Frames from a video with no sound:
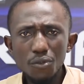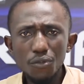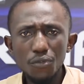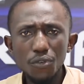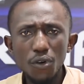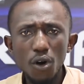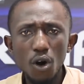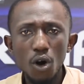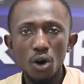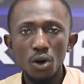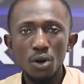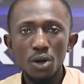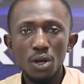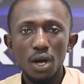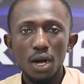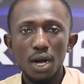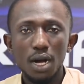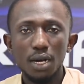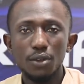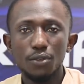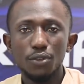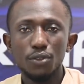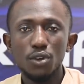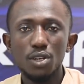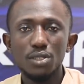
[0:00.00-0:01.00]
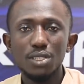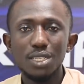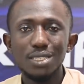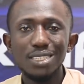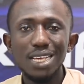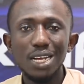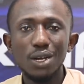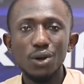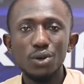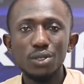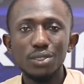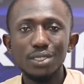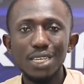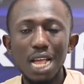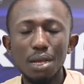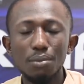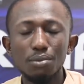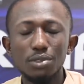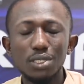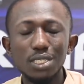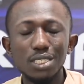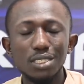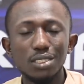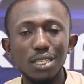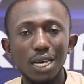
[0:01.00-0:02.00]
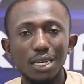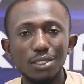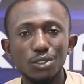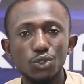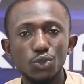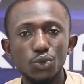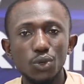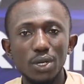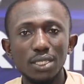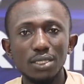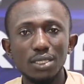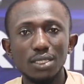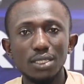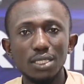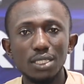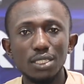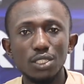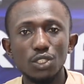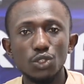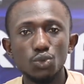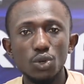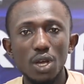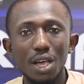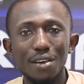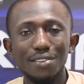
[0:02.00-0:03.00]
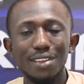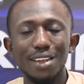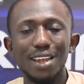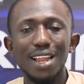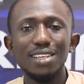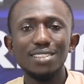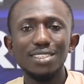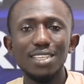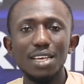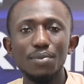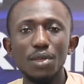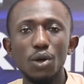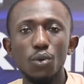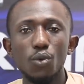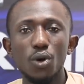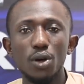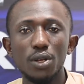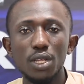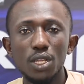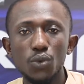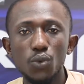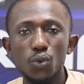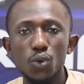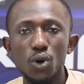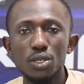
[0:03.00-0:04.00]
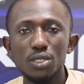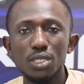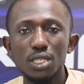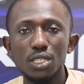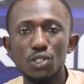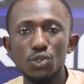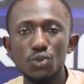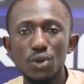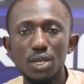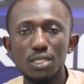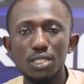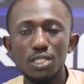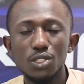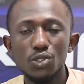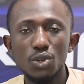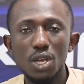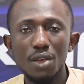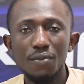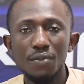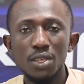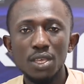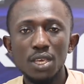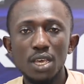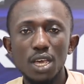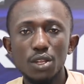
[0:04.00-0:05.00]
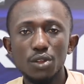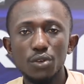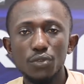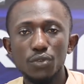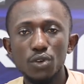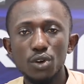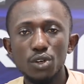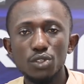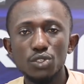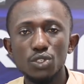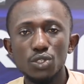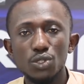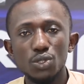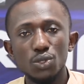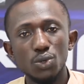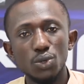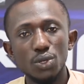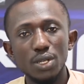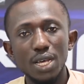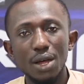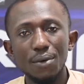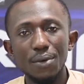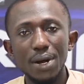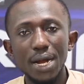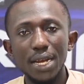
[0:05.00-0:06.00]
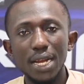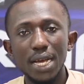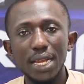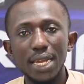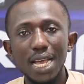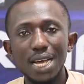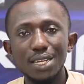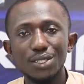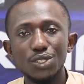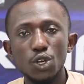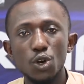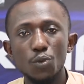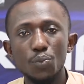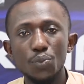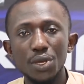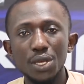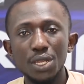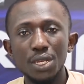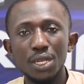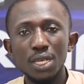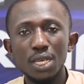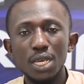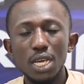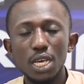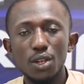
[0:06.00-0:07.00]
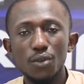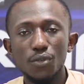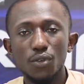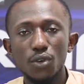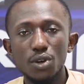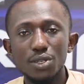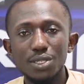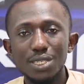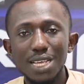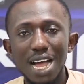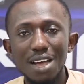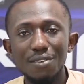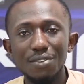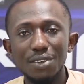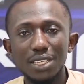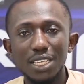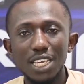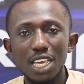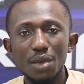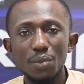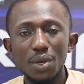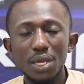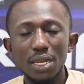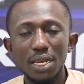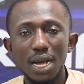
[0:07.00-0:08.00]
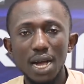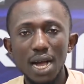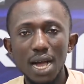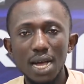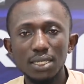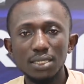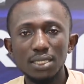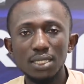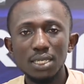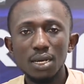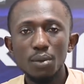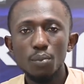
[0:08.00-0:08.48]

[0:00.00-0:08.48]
for, of course, the second time since 2012. The last time they won it was in 2012, and of course, you know that right now they are topping, and of course, they have a game in hand.